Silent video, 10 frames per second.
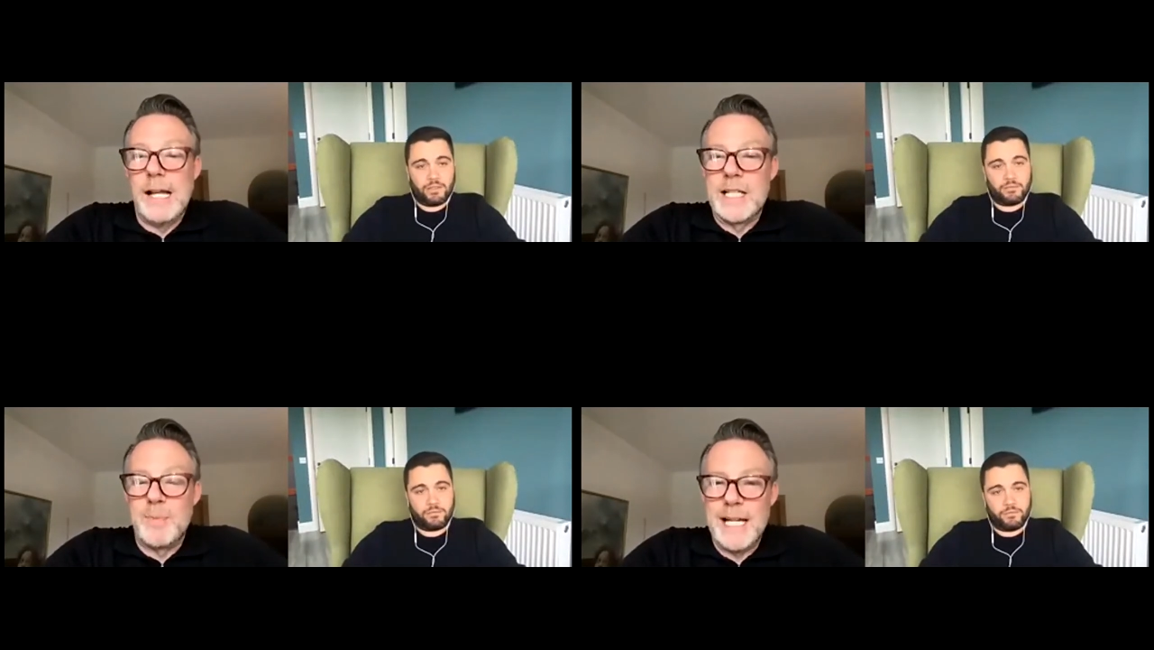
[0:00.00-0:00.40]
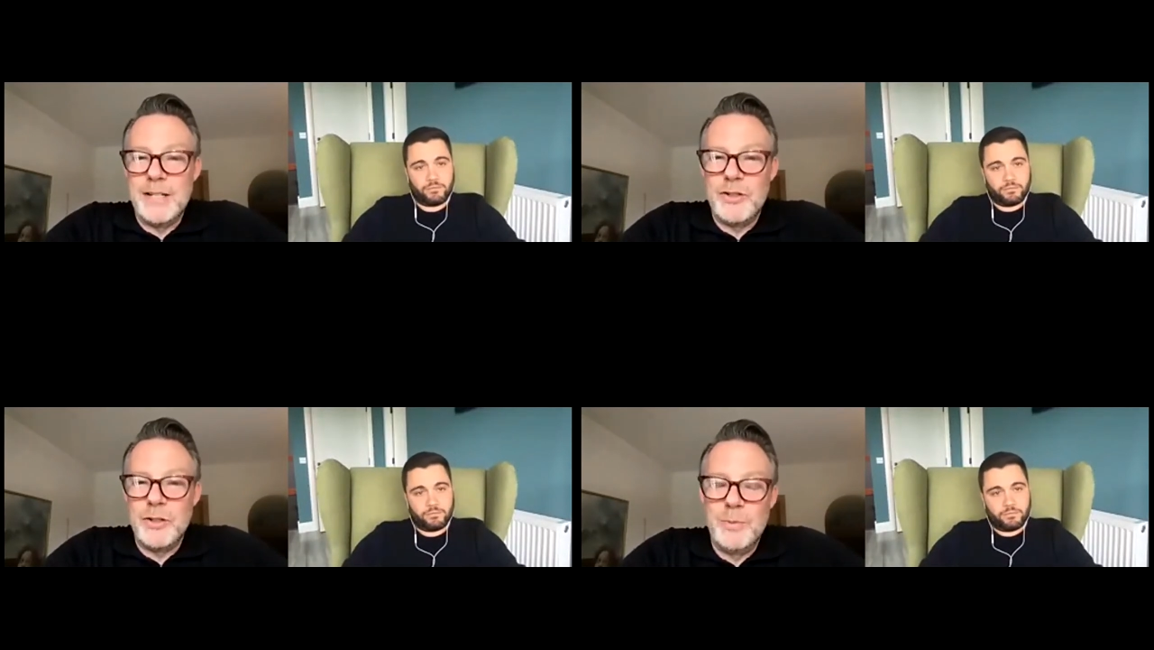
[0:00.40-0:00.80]
Speaker 1: Explain
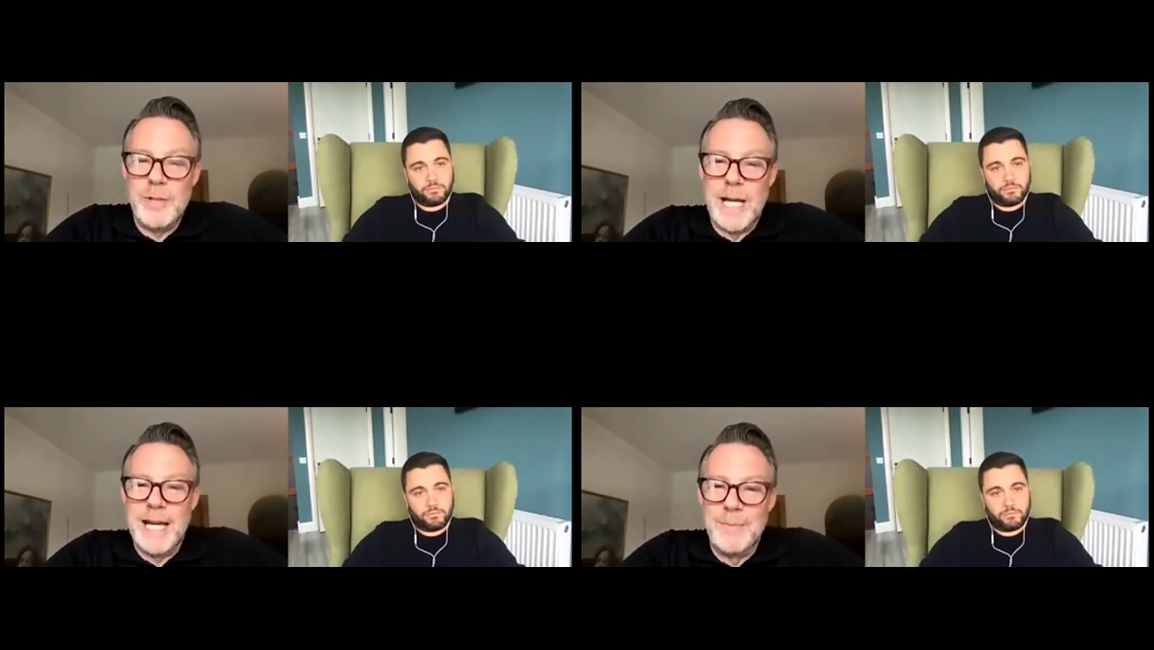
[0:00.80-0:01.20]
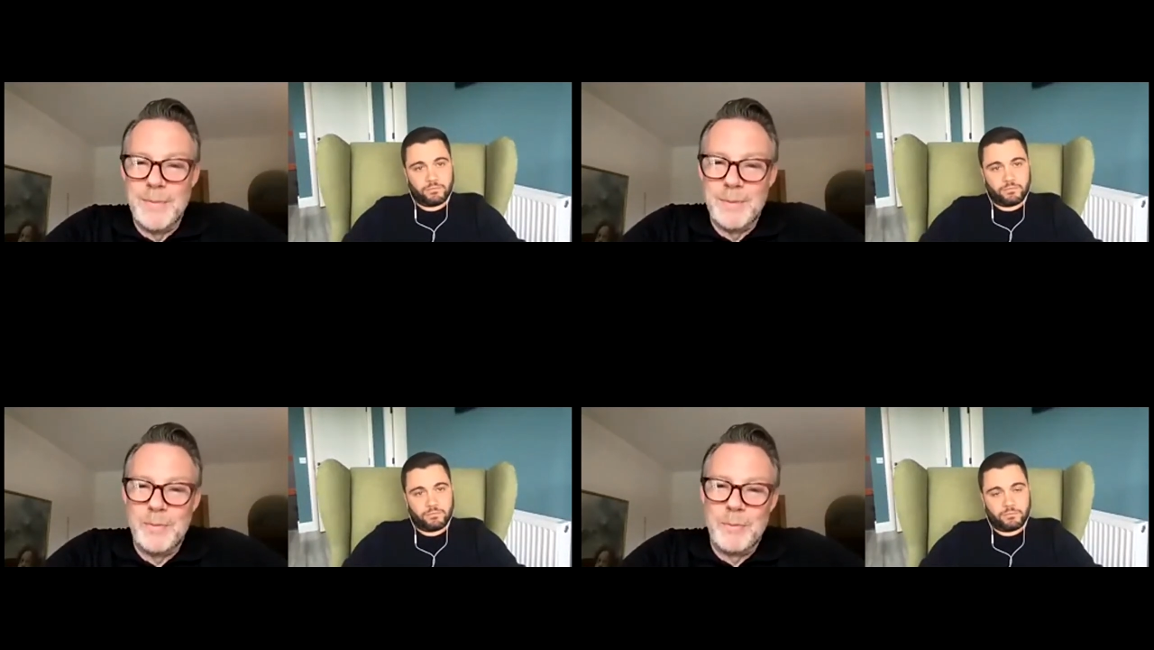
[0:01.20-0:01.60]
to
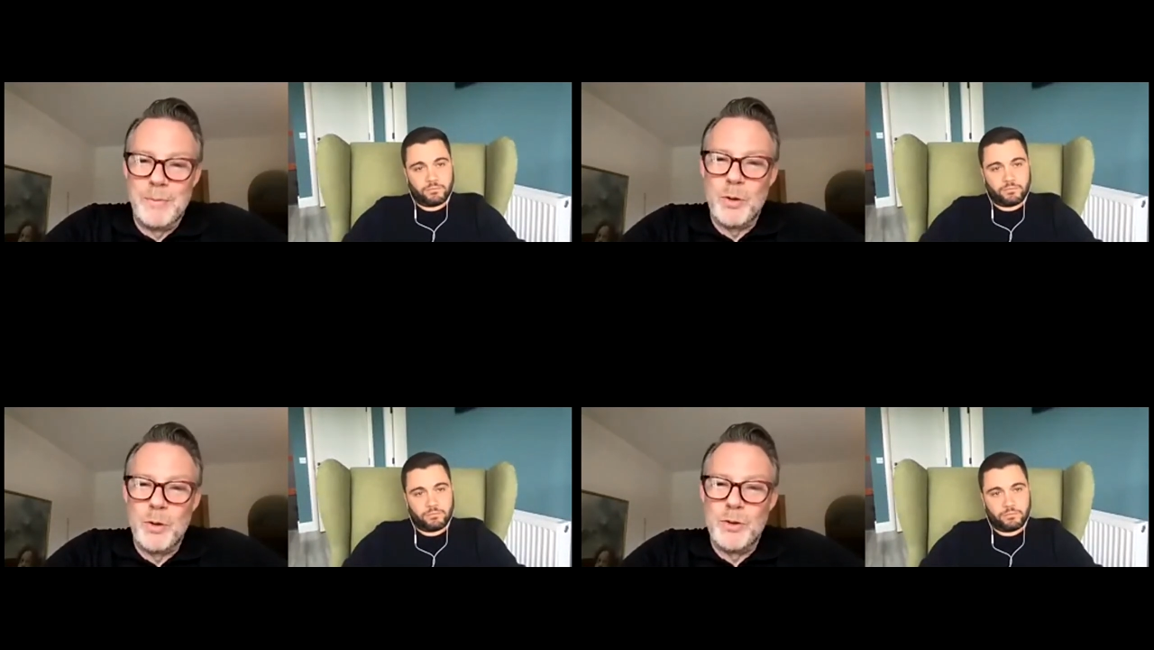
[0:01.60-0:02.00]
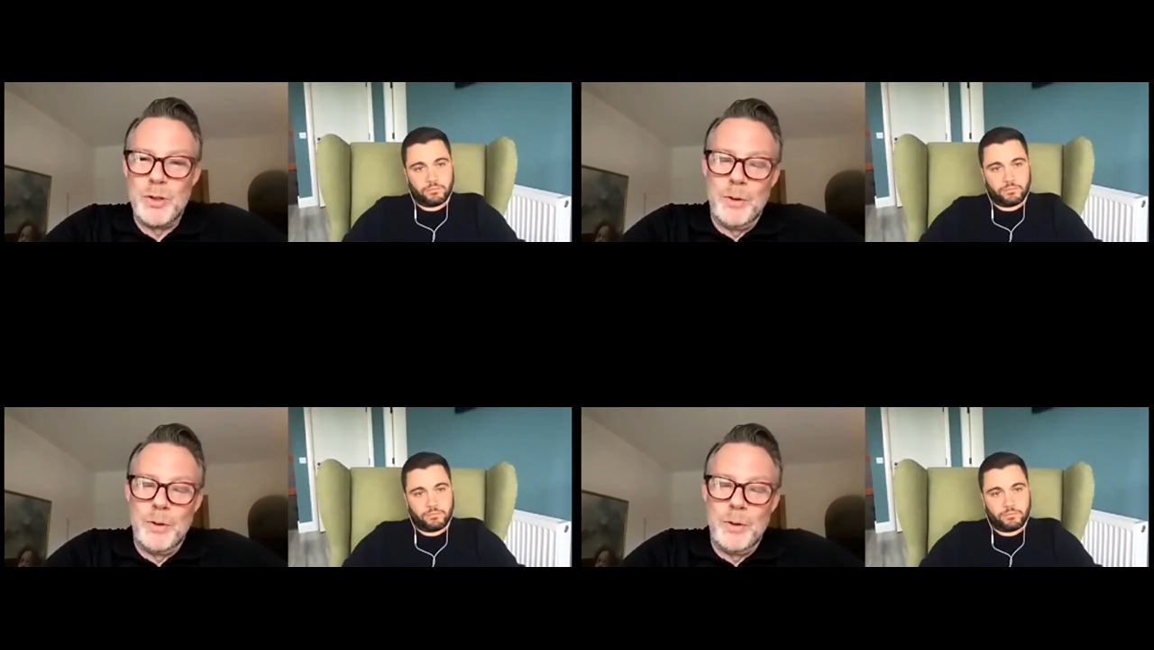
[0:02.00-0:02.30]
um, those who,